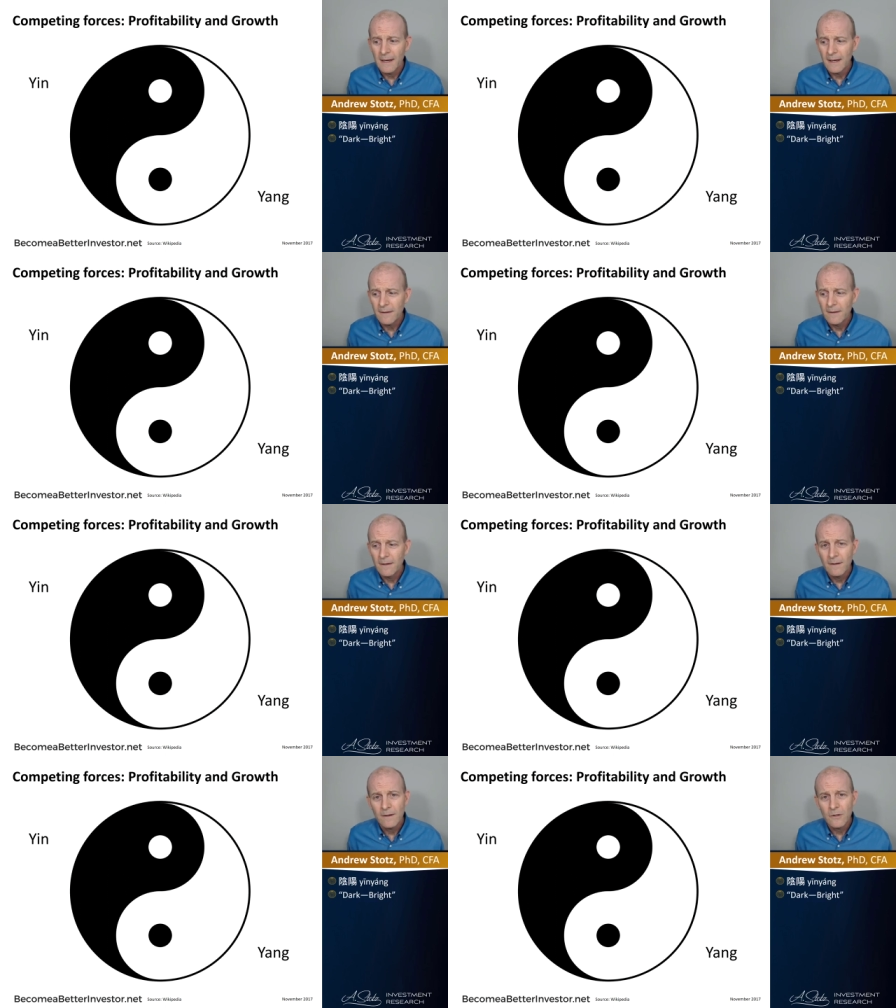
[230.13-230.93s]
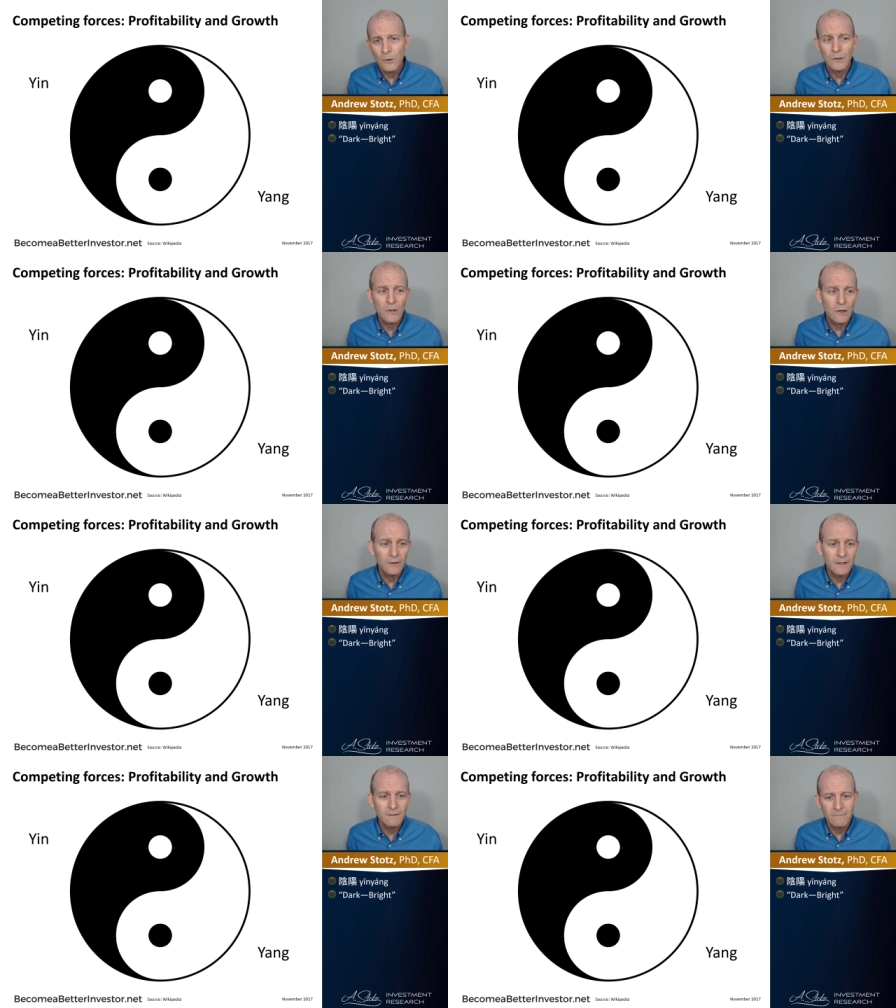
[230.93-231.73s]
And you could
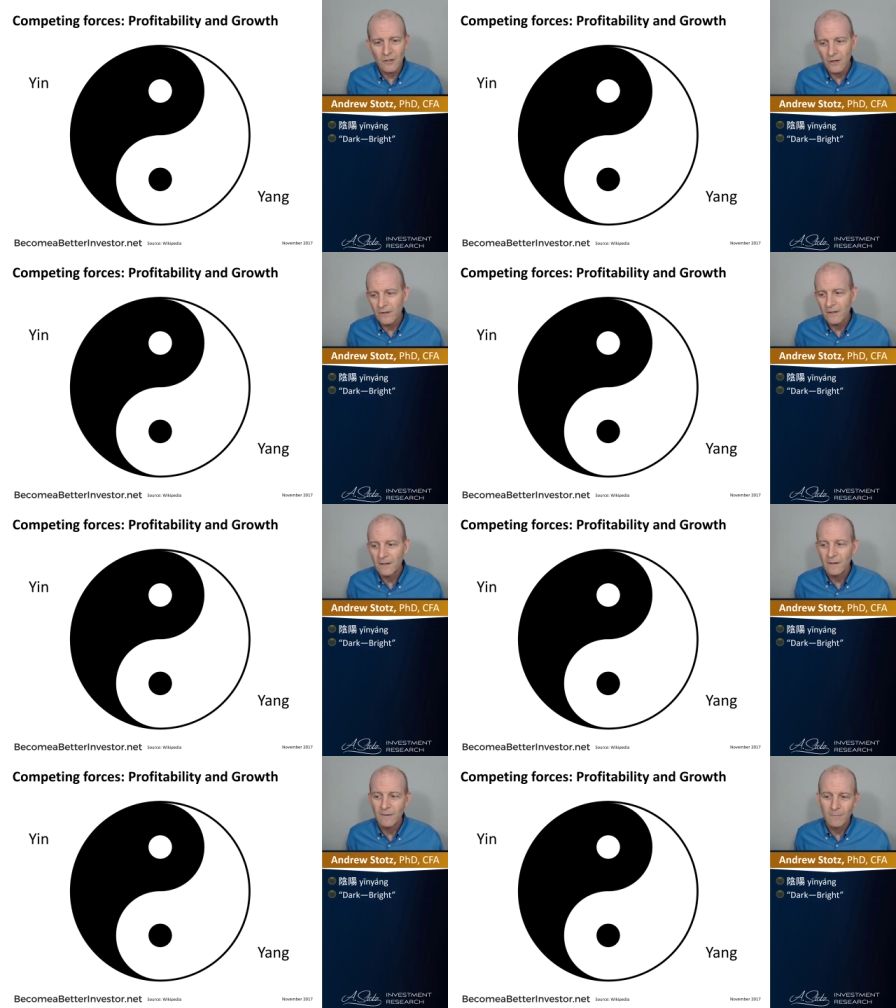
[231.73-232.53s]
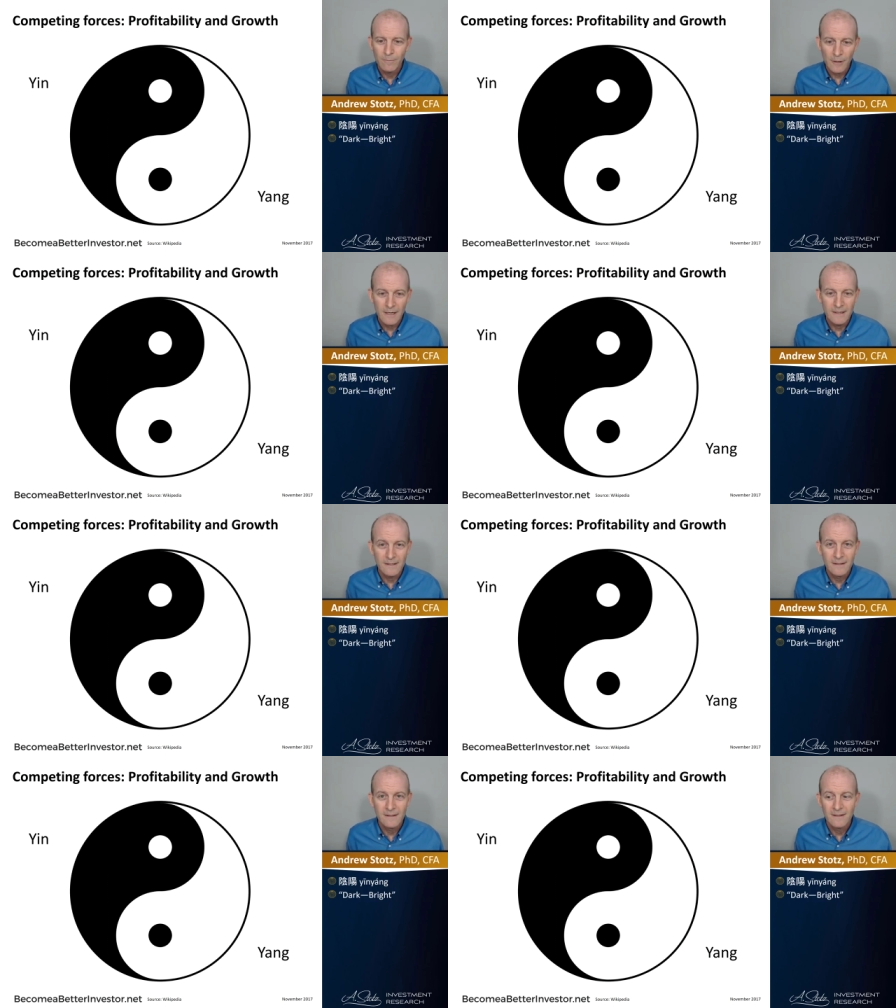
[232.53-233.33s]
call it dark,
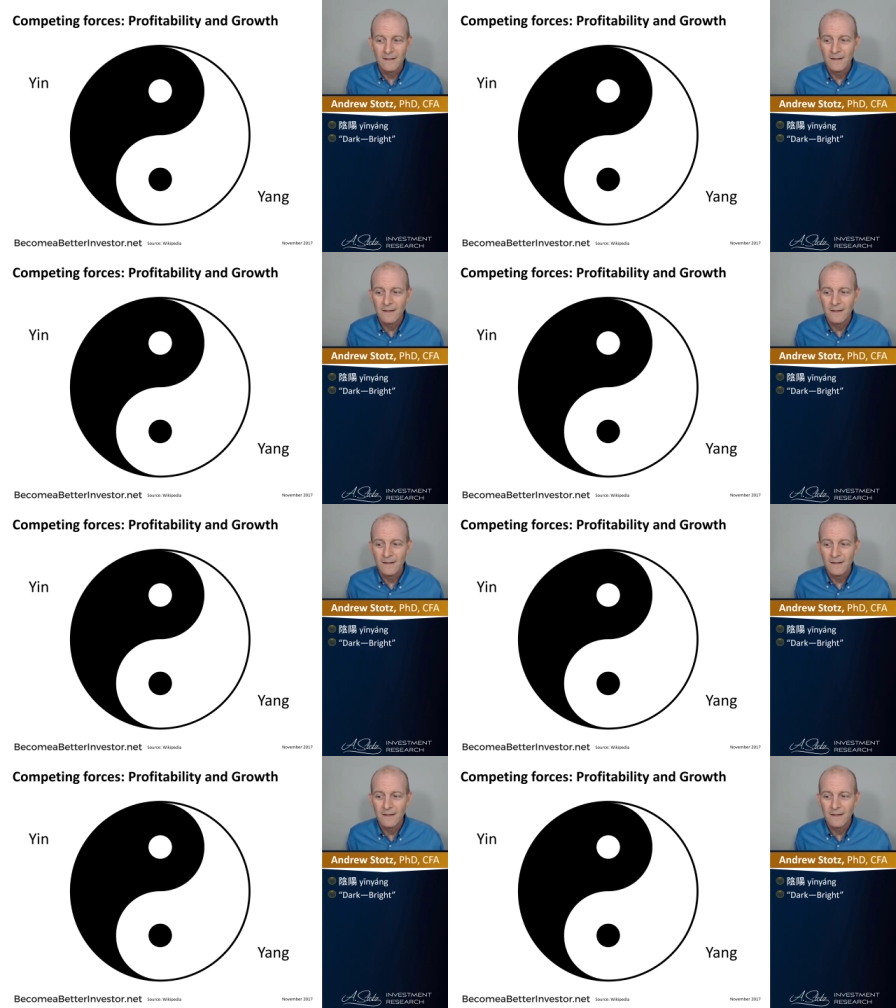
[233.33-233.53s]
bright.